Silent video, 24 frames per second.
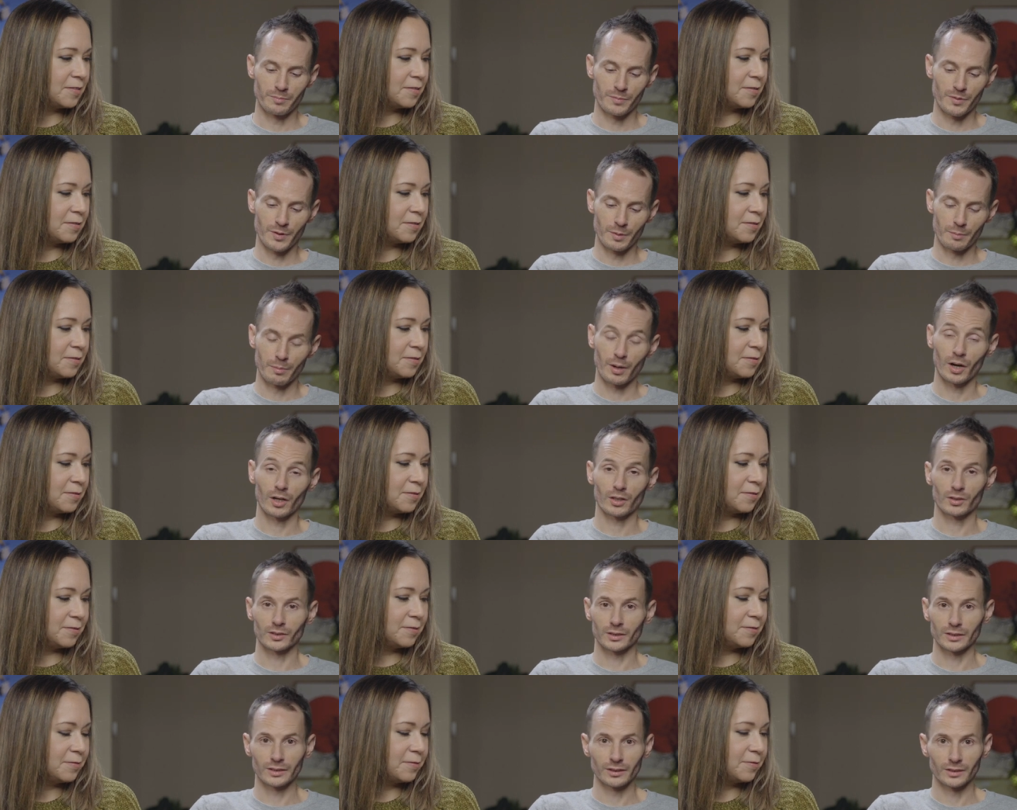Speaker 1: the
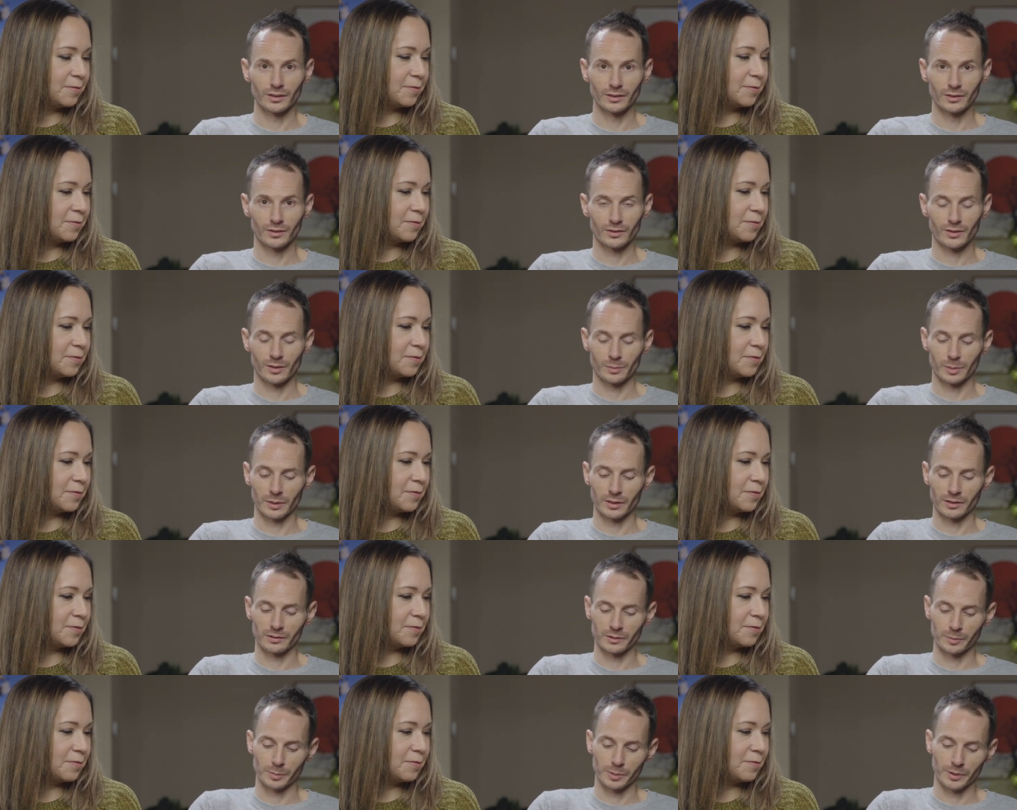barley is
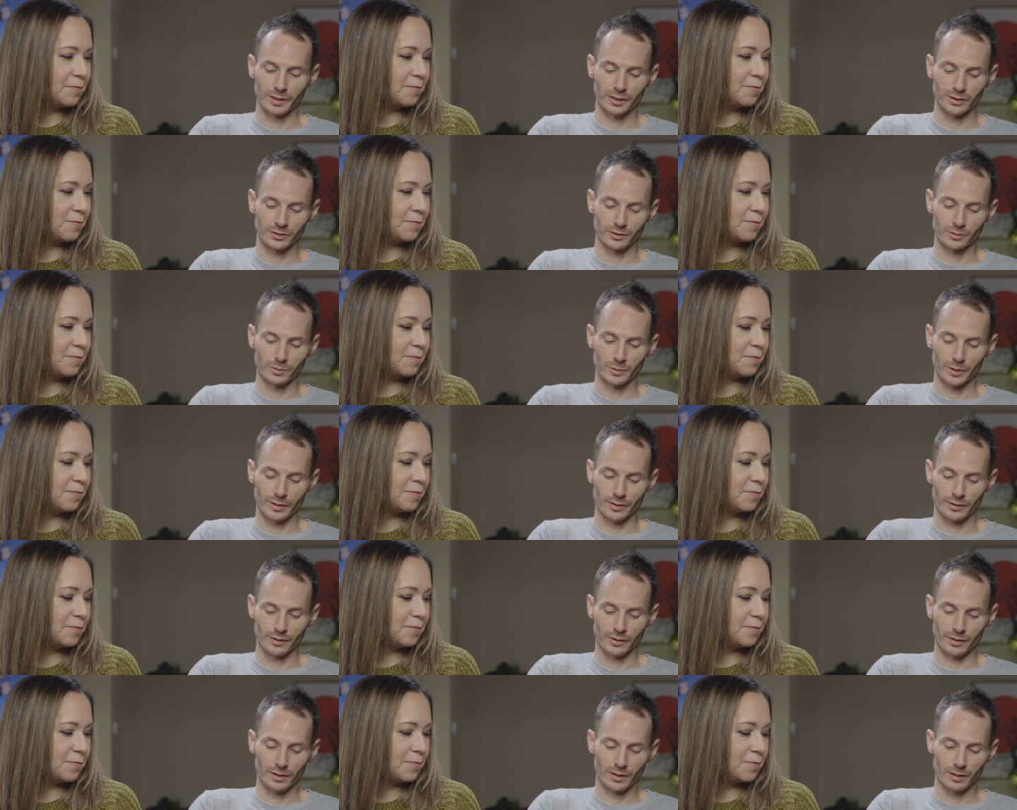typically replaced
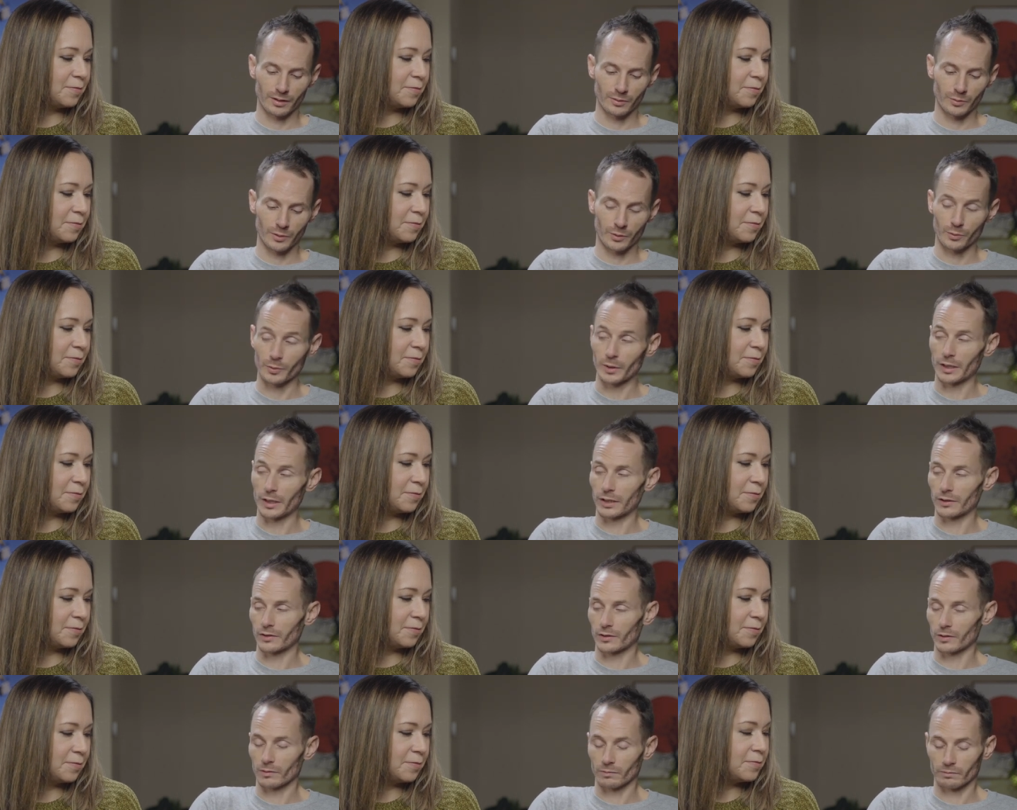with, uh, with
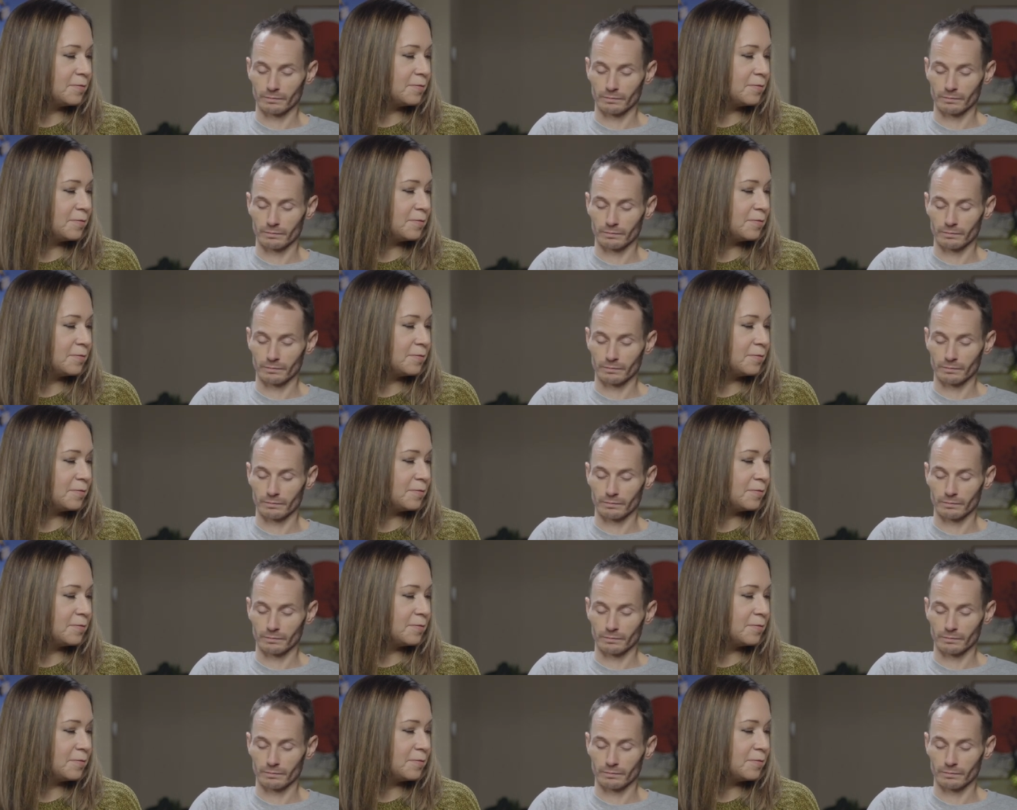wheat.